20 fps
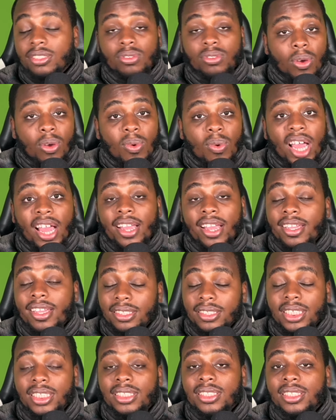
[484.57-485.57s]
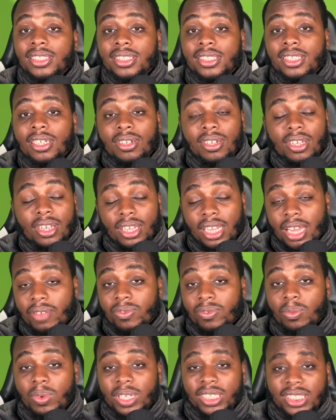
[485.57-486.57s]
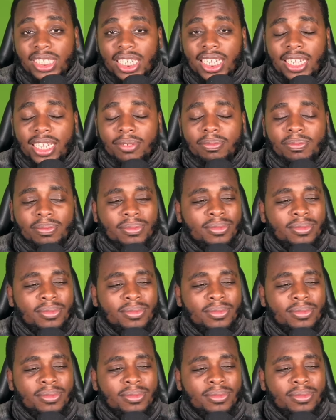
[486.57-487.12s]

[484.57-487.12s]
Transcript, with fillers: You know why? Because this is still an 11 win team.